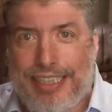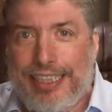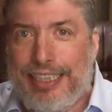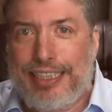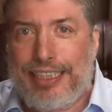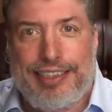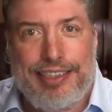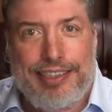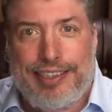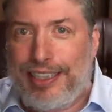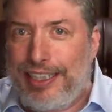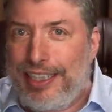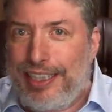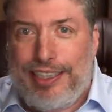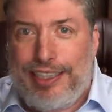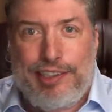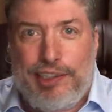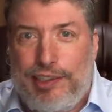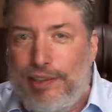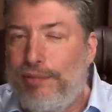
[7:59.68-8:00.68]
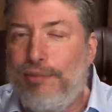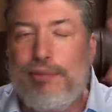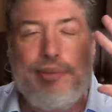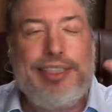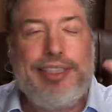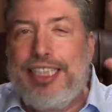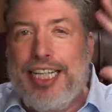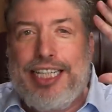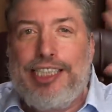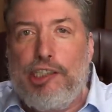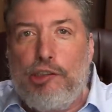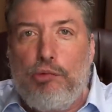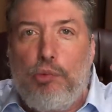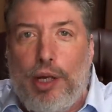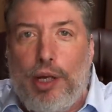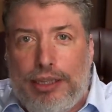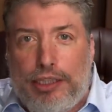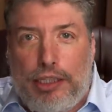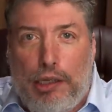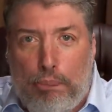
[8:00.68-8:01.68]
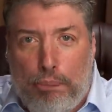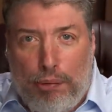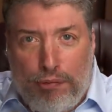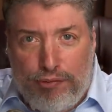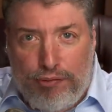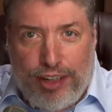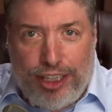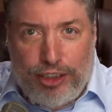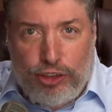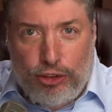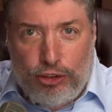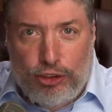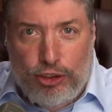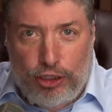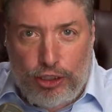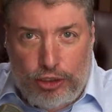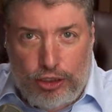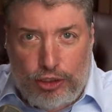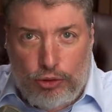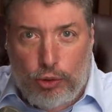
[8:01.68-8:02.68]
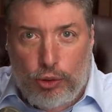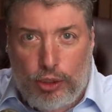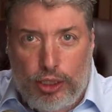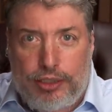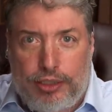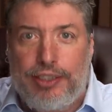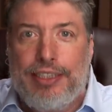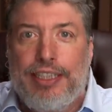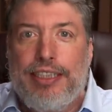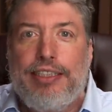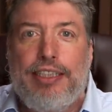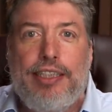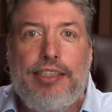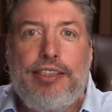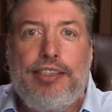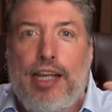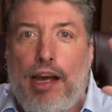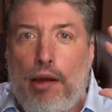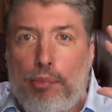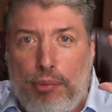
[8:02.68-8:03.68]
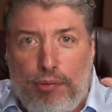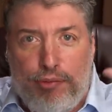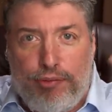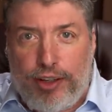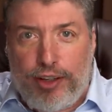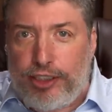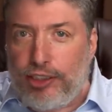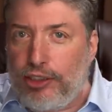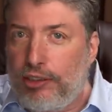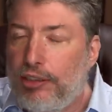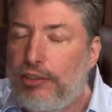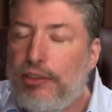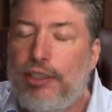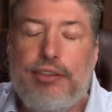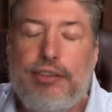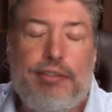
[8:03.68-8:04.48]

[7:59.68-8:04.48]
in the in this is what their professors are taught. This is how professors